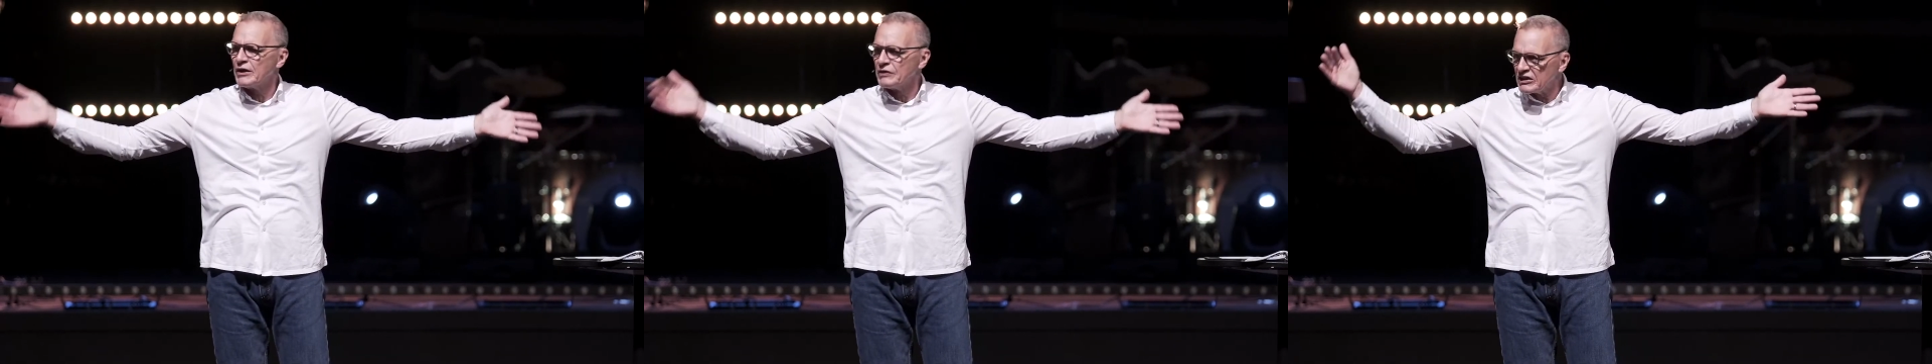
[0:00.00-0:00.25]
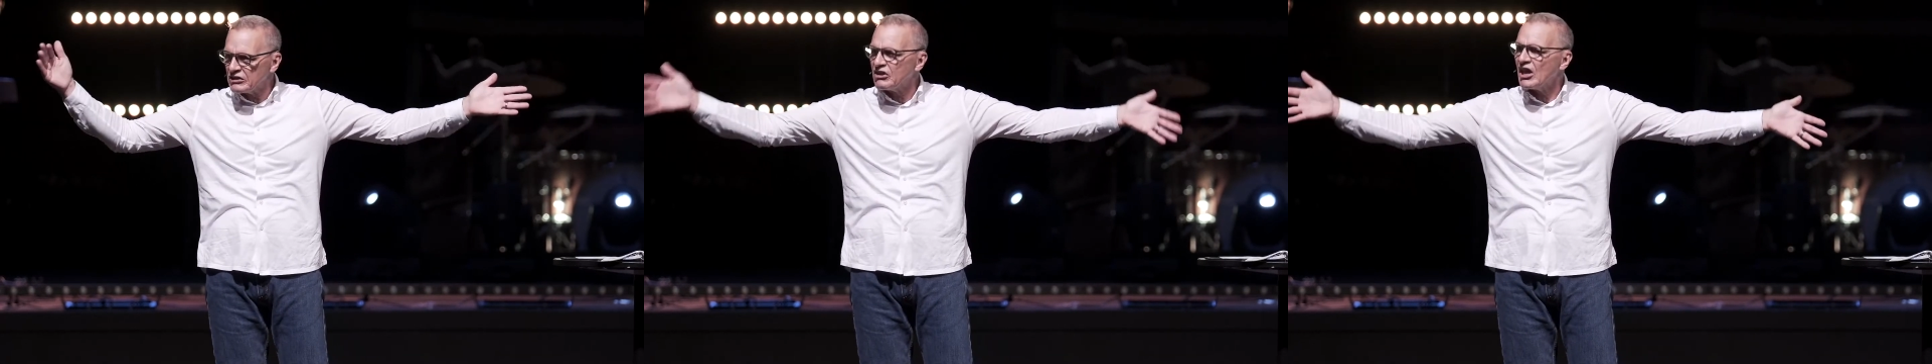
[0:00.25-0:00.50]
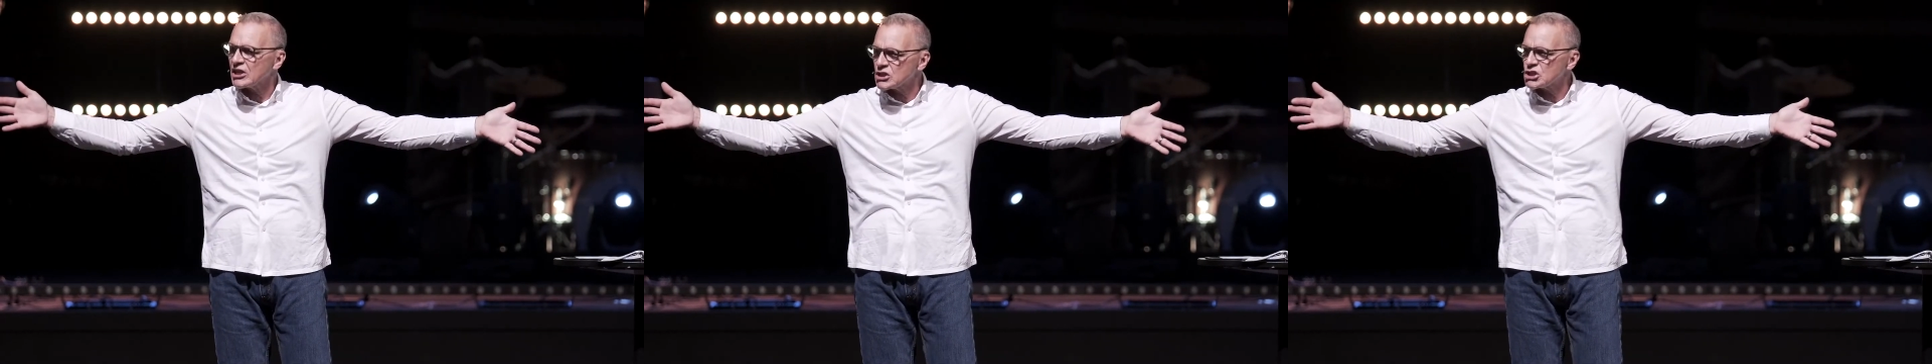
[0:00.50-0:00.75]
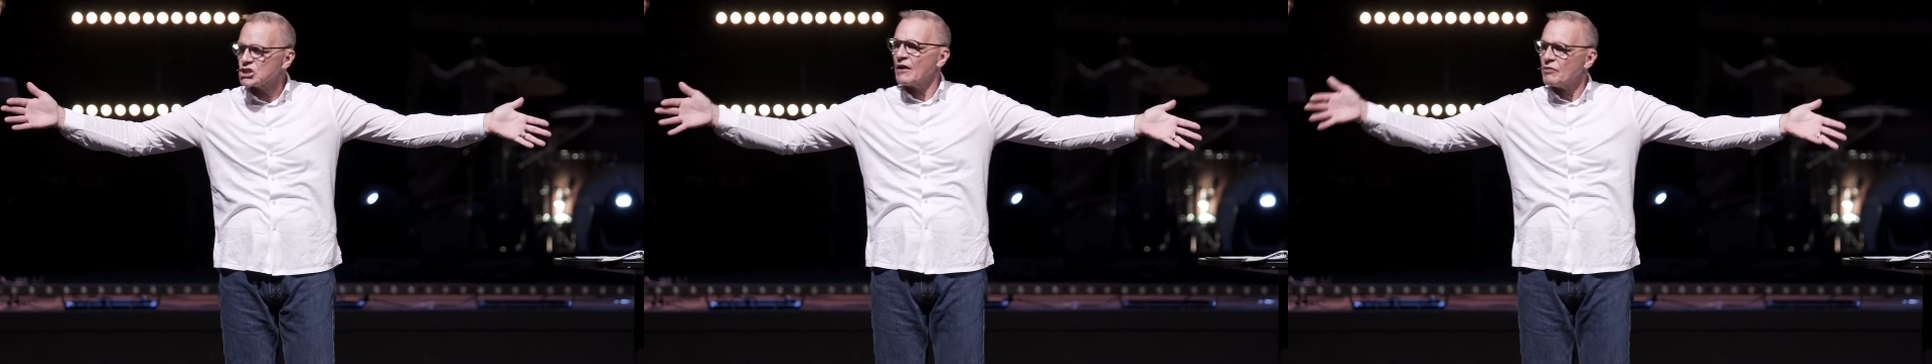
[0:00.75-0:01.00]
in the
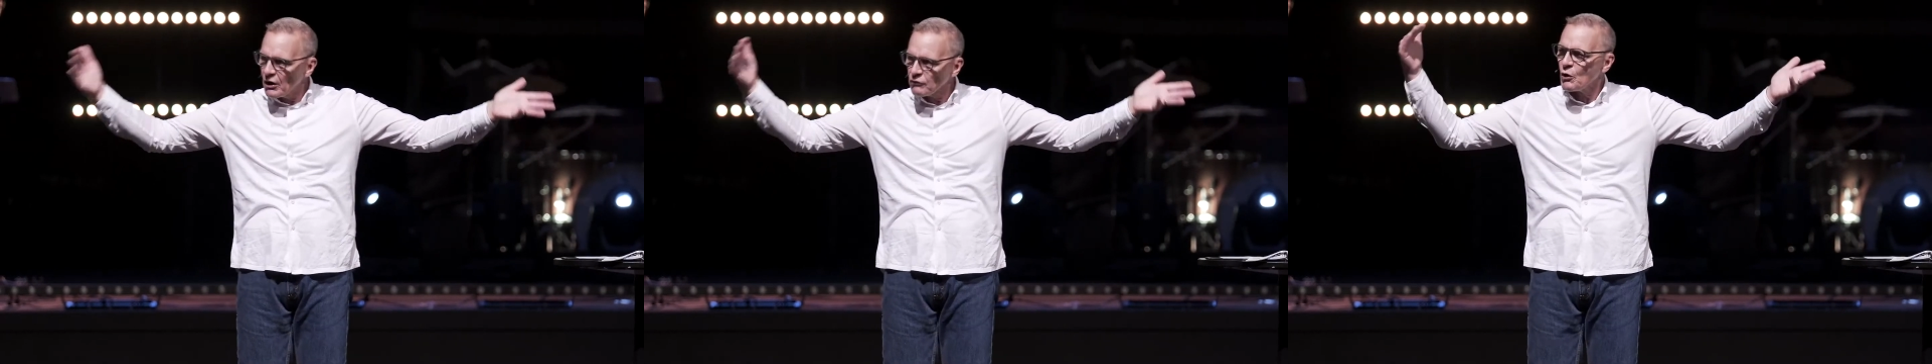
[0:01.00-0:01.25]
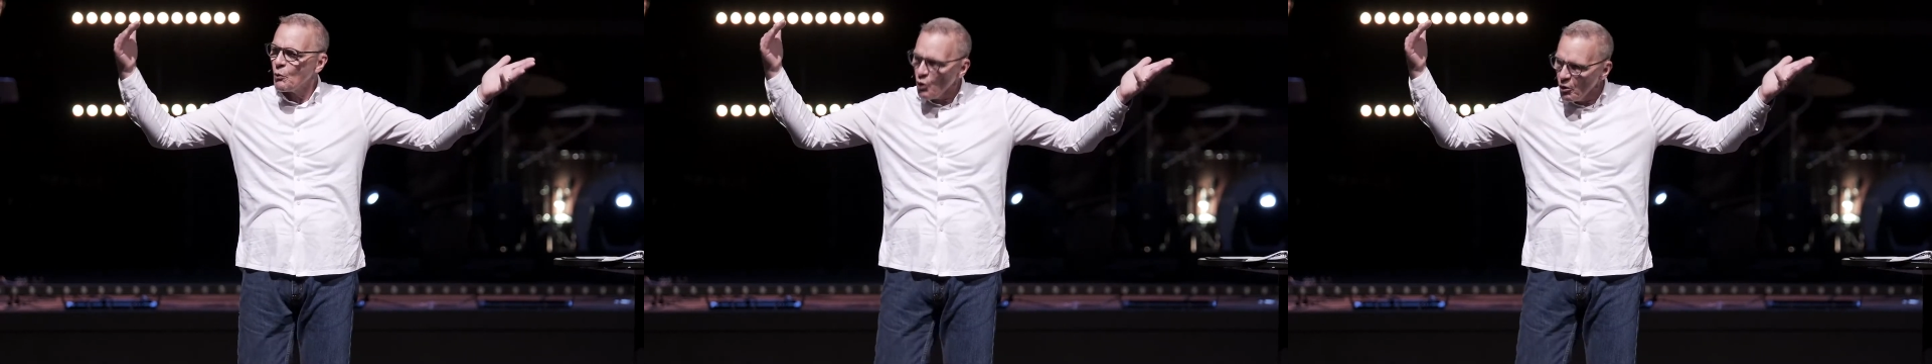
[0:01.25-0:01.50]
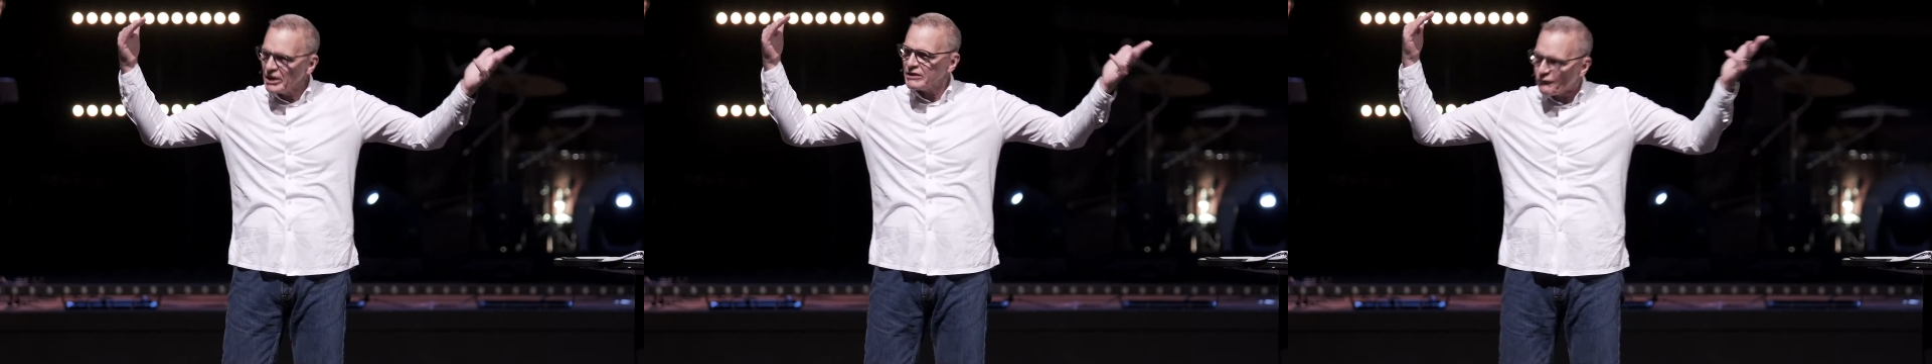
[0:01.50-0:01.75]
ditch, and there's a woman